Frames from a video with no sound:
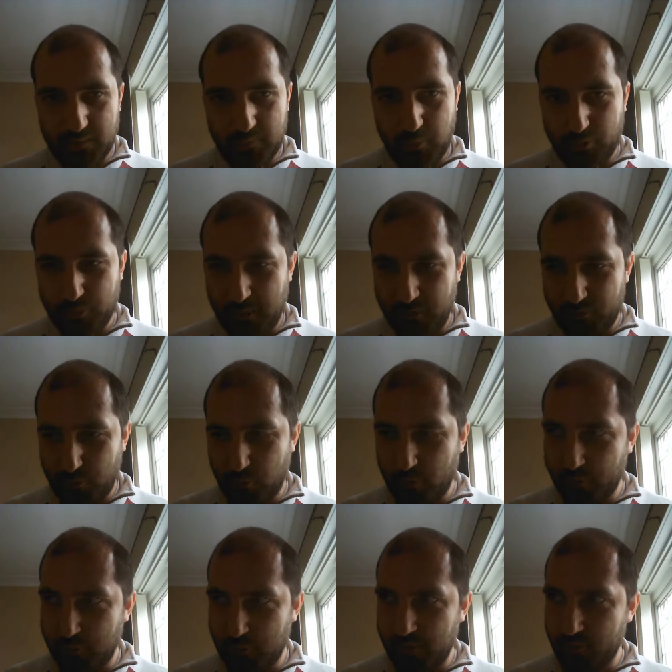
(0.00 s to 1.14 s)
possibly as a
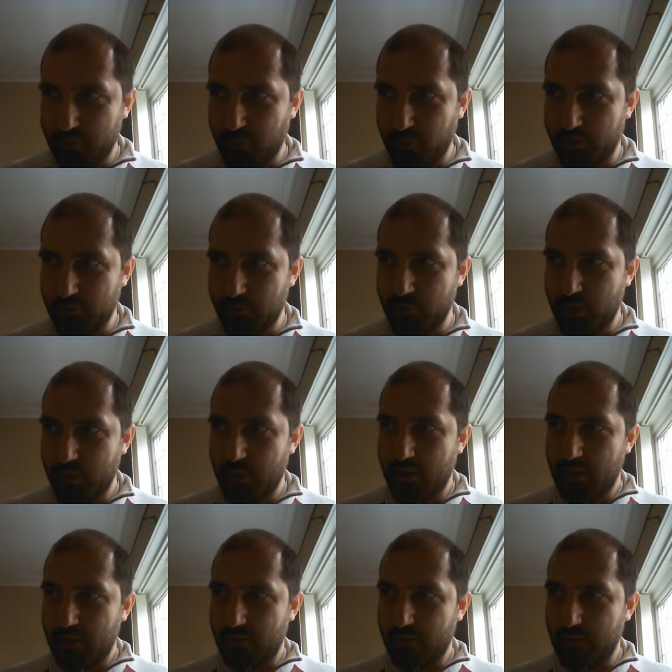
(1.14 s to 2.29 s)
reward for me supporting them,
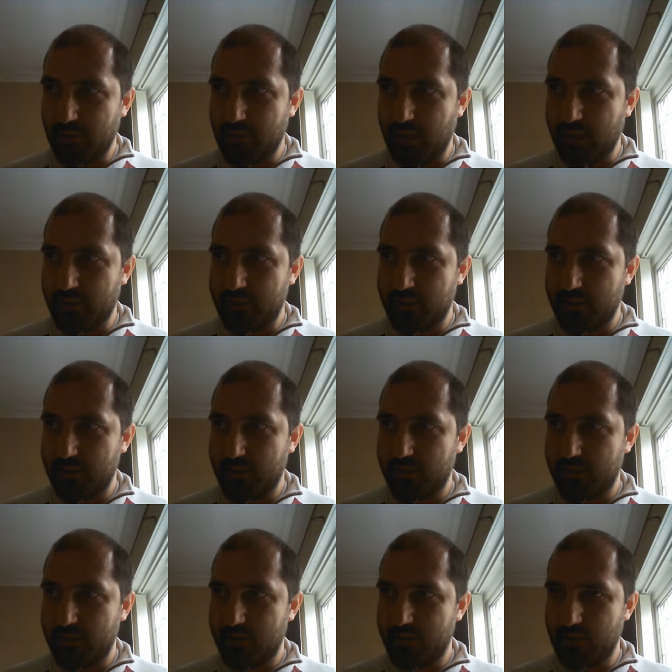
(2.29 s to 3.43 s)
will like
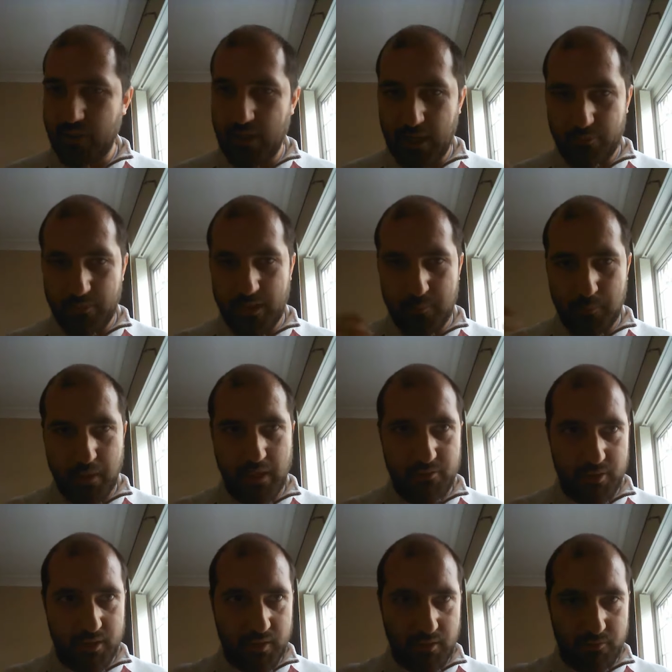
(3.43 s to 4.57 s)
look at how they can
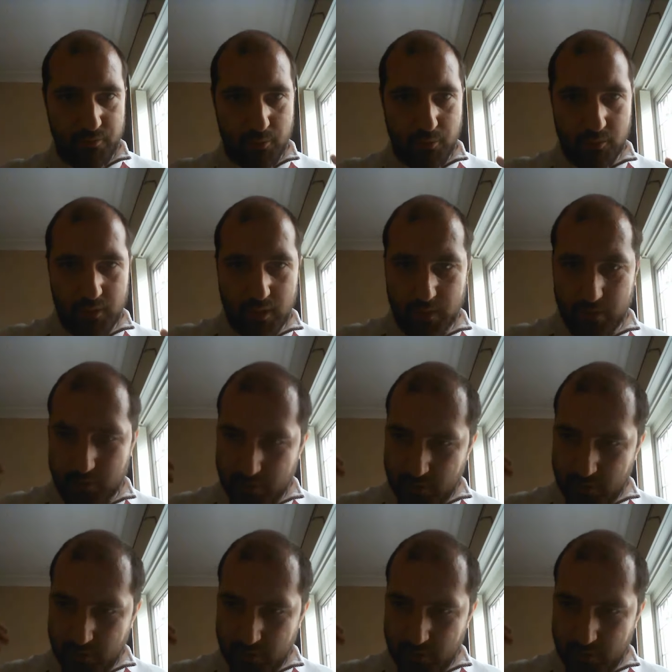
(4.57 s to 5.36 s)
benefit Italian football and like